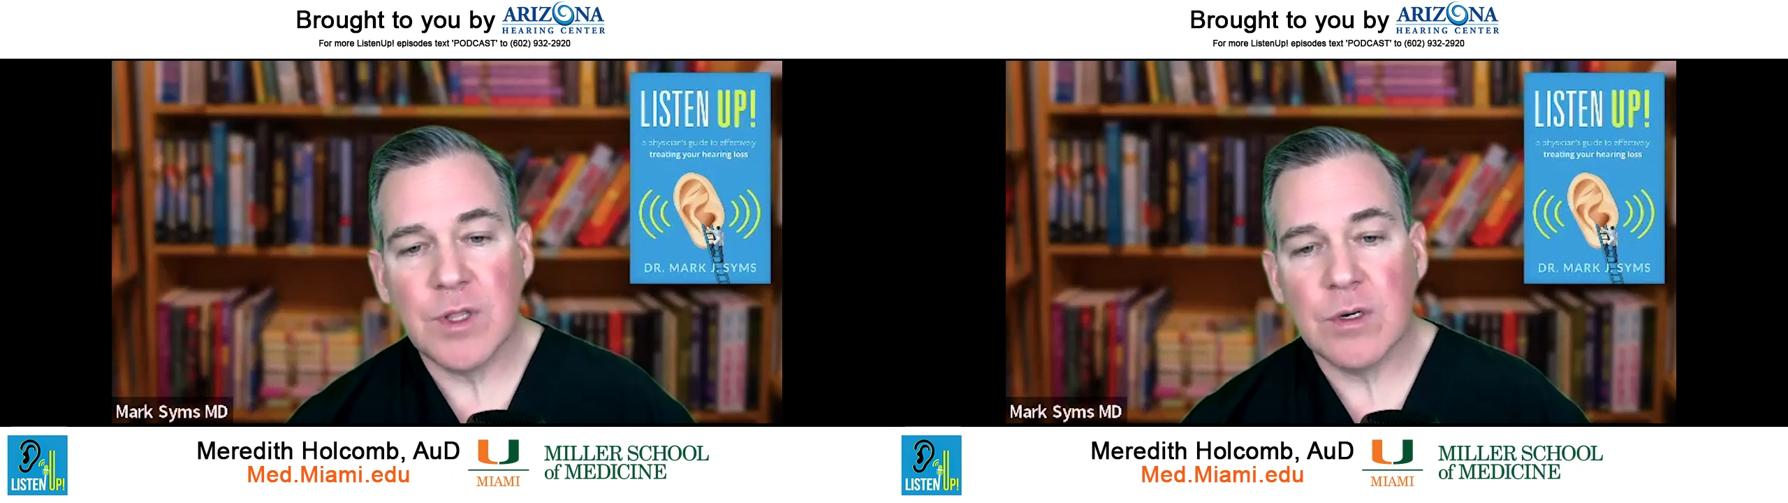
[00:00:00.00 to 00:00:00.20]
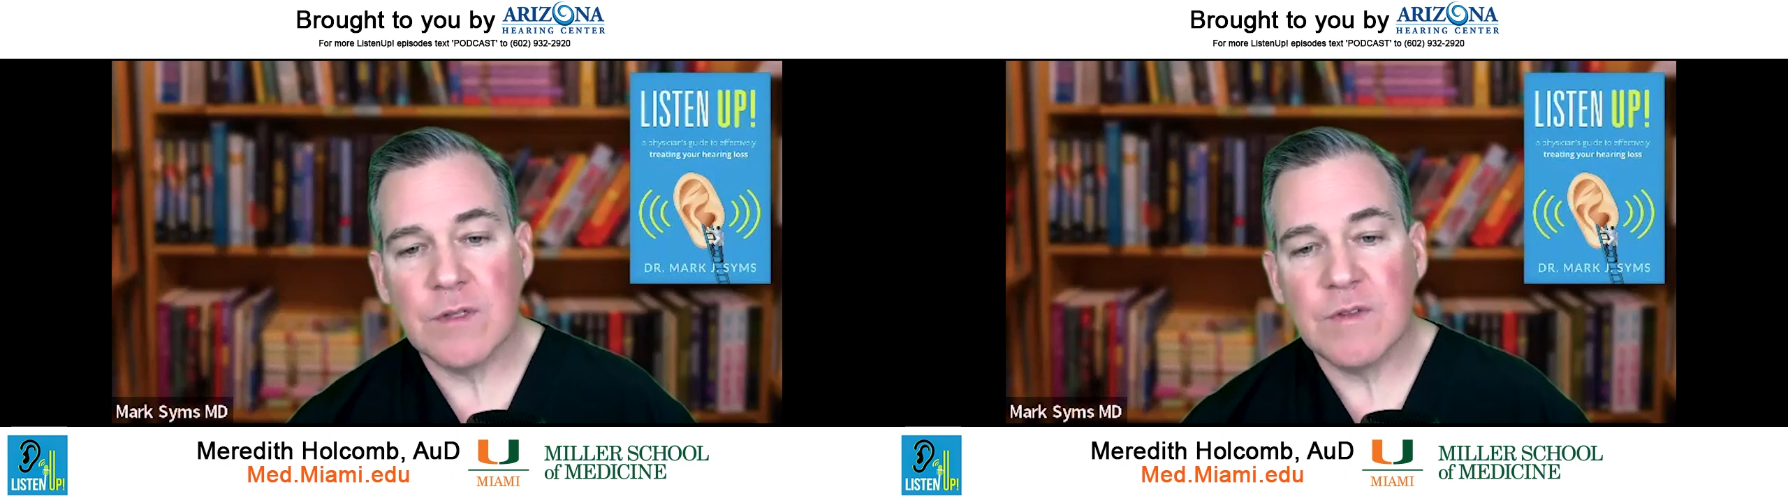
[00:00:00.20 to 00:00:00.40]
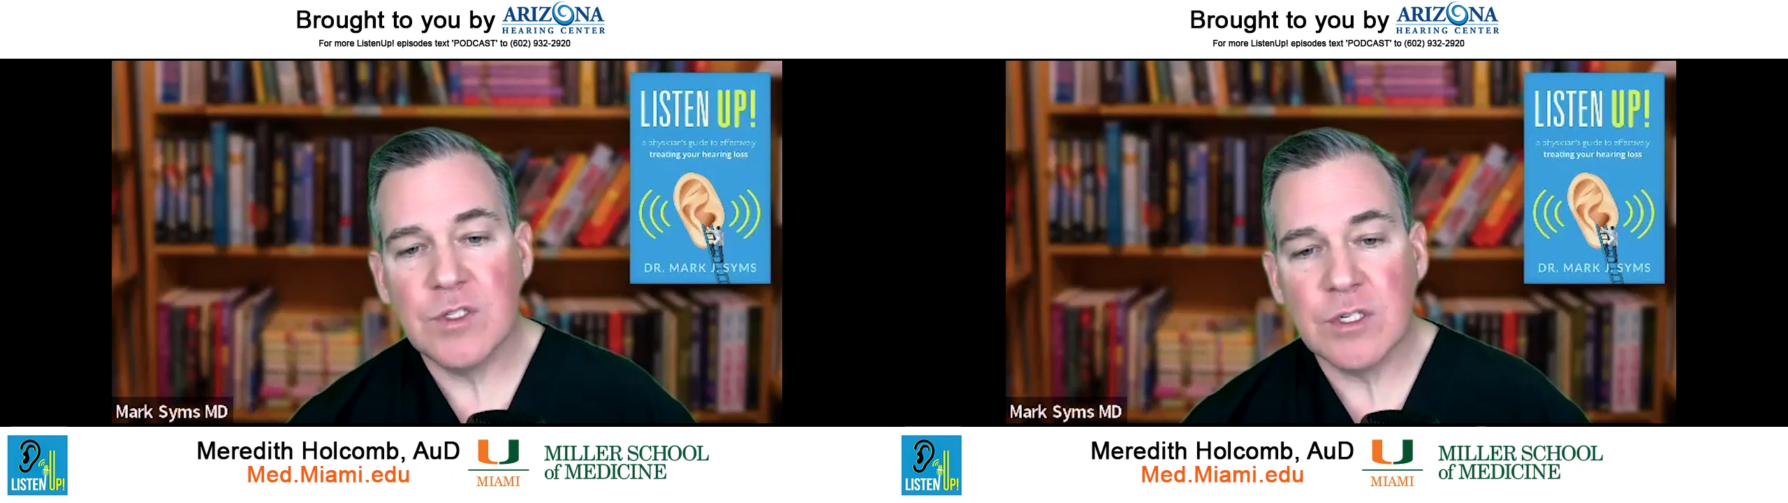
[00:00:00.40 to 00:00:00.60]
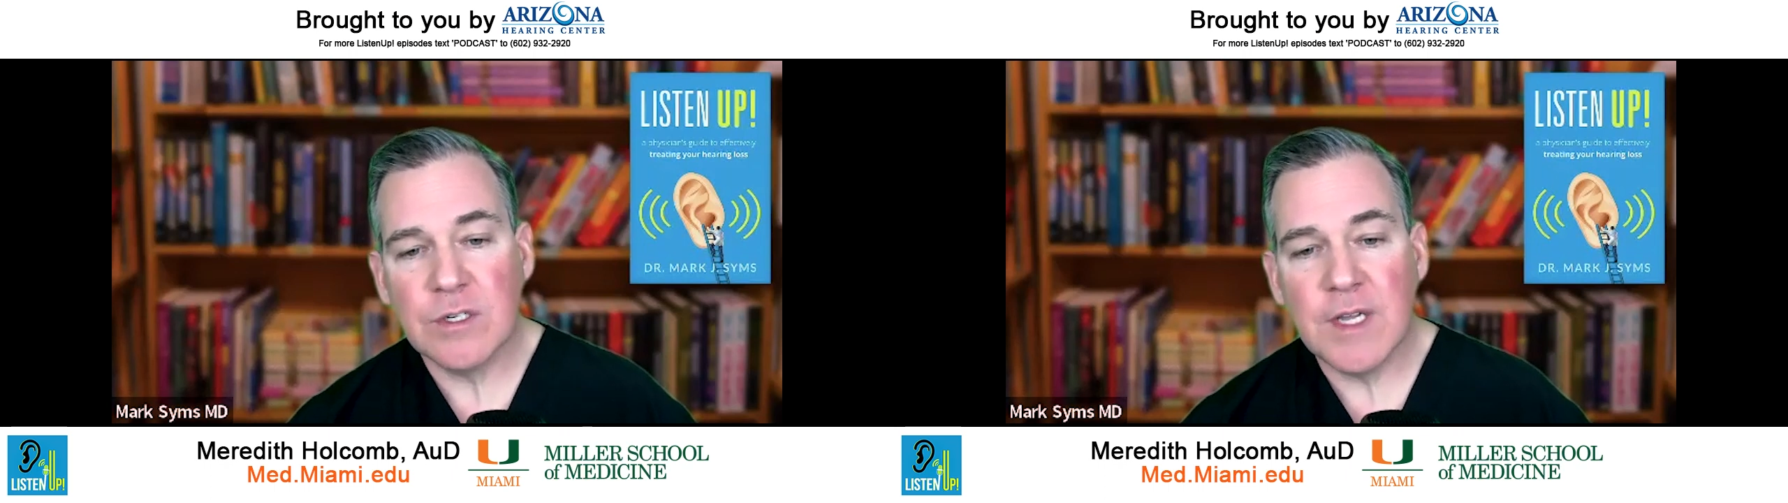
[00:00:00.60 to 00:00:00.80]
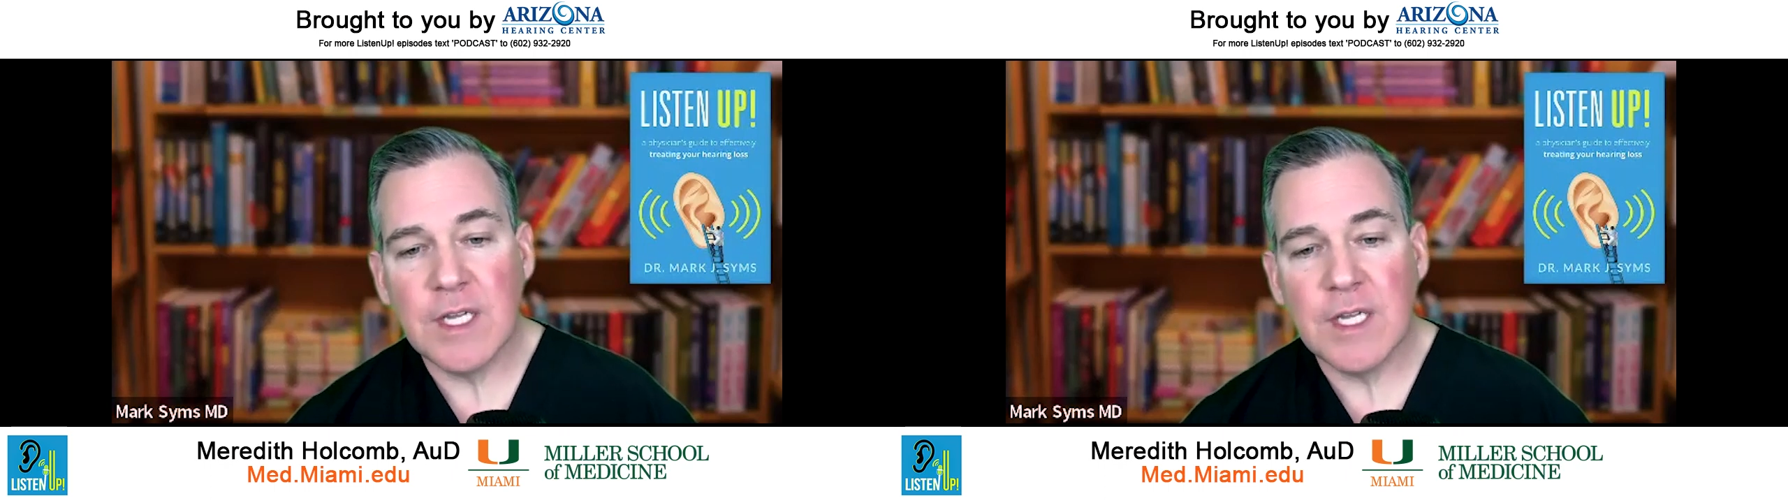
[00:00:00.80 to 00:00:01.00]
with all of these
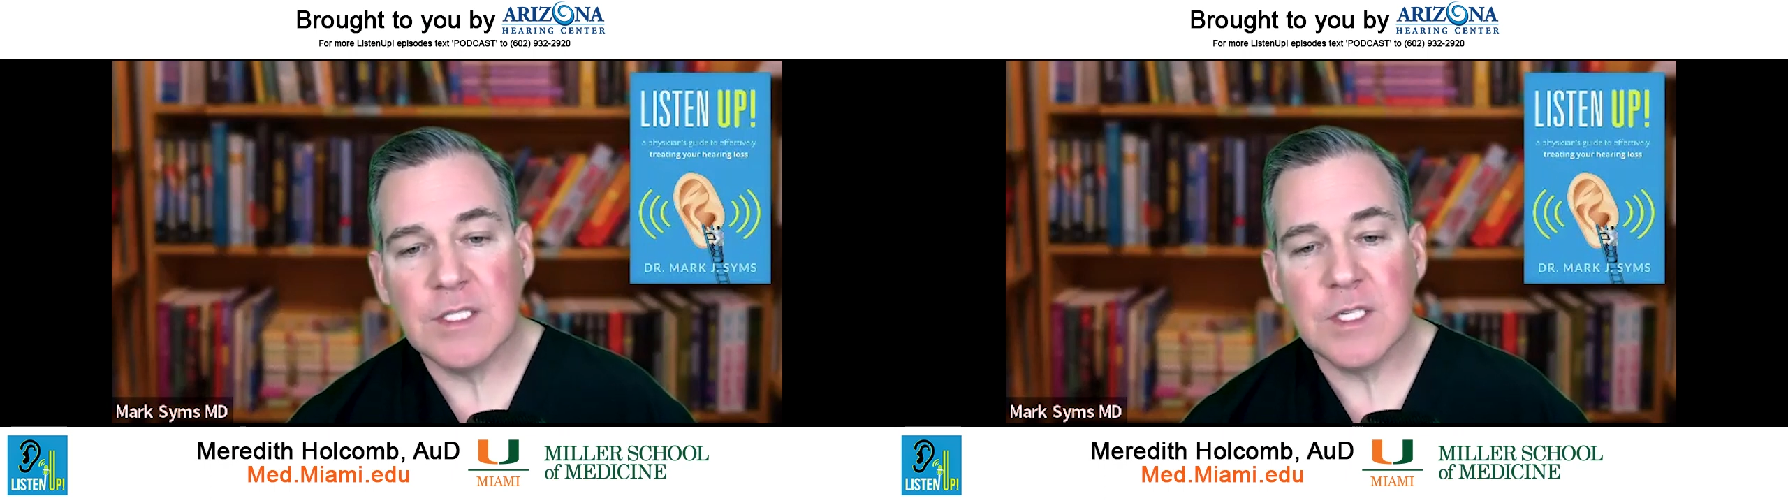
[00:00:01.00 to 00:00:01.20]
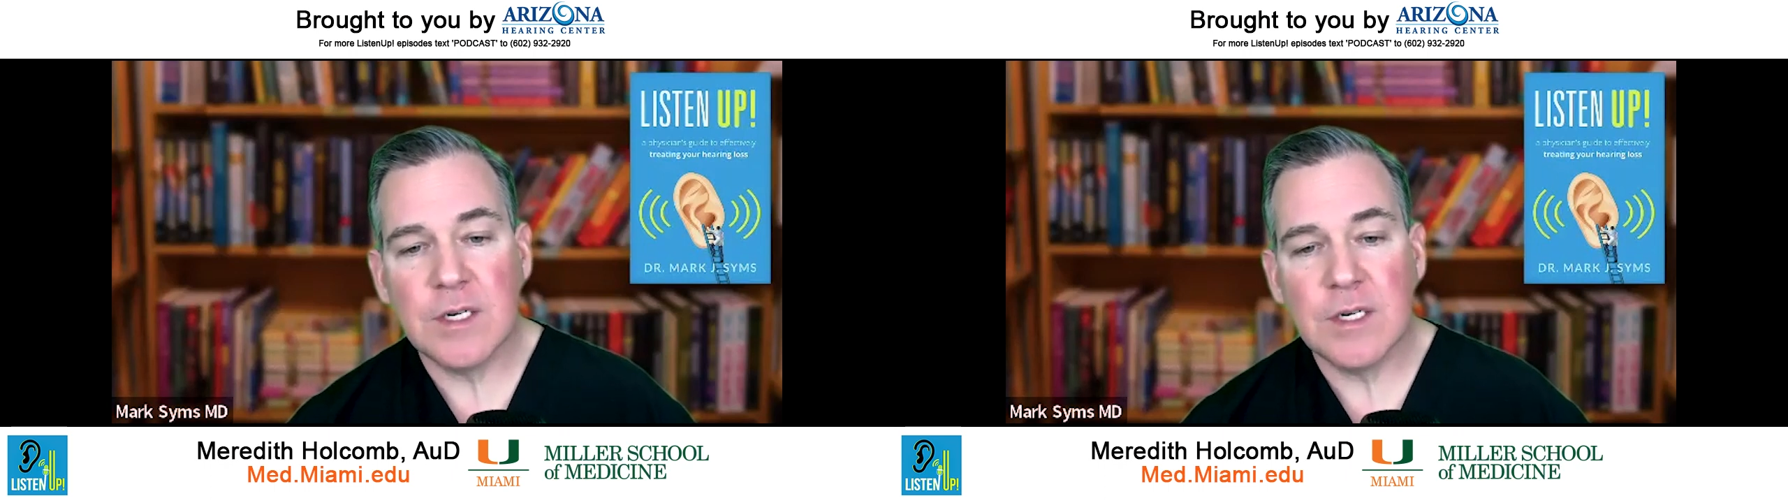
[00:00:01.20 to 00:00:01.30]
surveys,